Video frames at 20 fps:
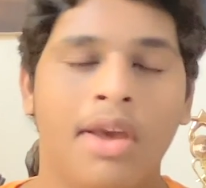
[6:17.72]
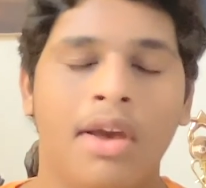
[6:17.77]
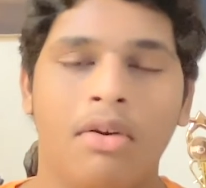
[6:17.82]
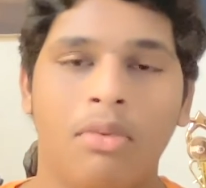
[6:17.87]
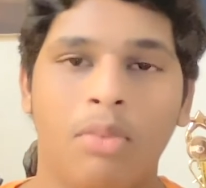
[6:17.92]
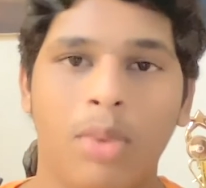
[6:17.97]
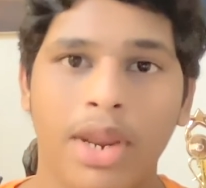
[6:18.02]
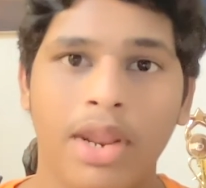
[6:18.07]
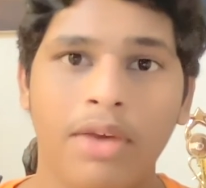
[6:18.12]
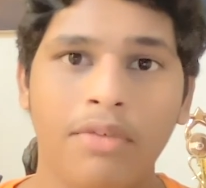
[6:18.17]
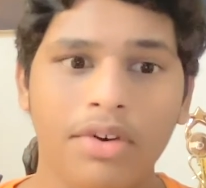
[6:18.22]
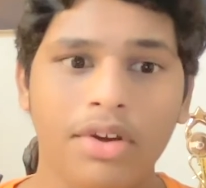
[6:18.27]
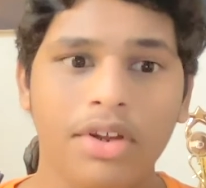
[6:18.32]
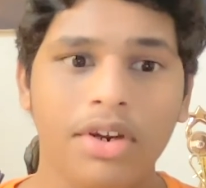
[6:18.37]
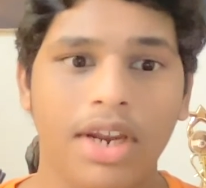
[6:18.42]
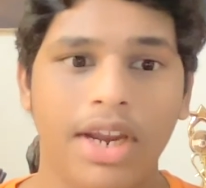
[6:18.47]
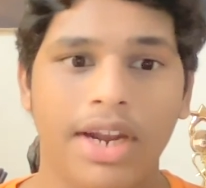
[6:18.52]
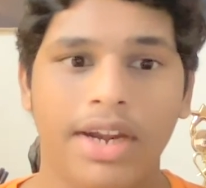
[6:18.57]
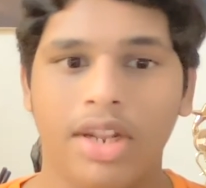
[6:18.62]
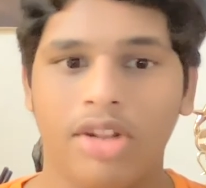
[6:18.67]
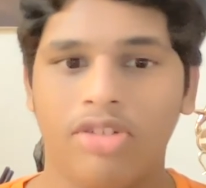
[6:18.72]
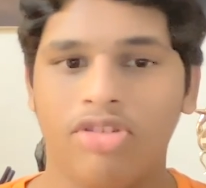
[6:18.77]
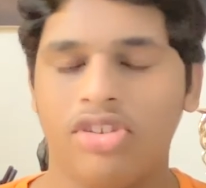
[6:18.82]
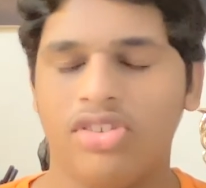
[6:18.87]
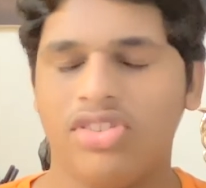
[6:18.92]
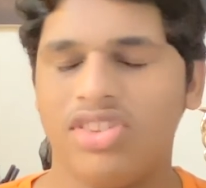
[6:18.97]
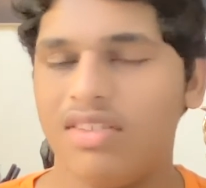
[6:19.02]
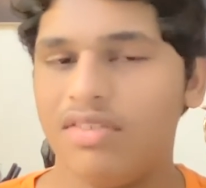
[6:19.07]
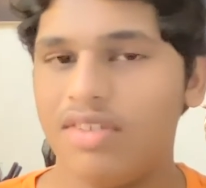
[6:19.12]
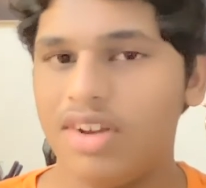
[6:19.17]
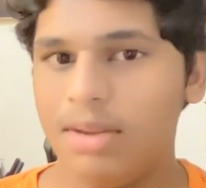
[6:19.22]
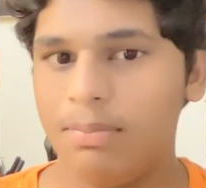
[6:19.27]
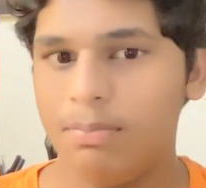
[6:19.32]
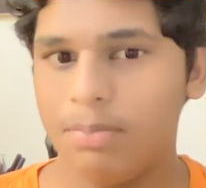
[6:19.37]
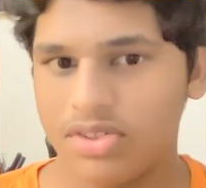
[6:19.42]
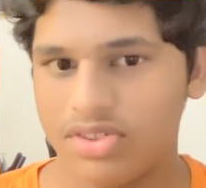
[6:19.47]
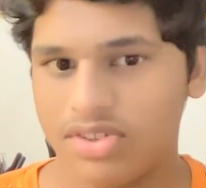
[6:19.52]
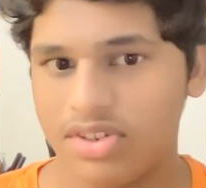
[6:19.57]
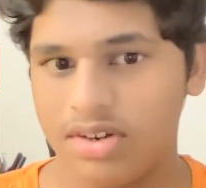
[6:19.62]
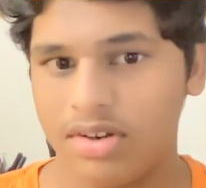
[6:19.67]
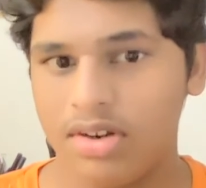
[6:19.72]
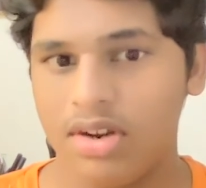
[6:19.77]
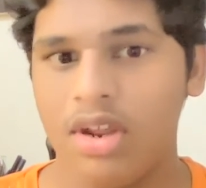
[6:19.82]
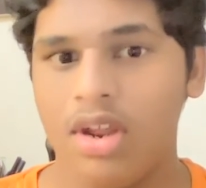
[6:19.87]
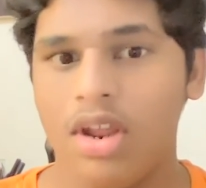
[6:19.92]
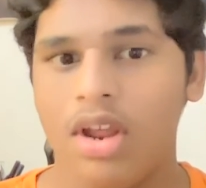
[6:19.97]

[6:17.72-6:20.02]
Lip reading: Whenever it touches 70%,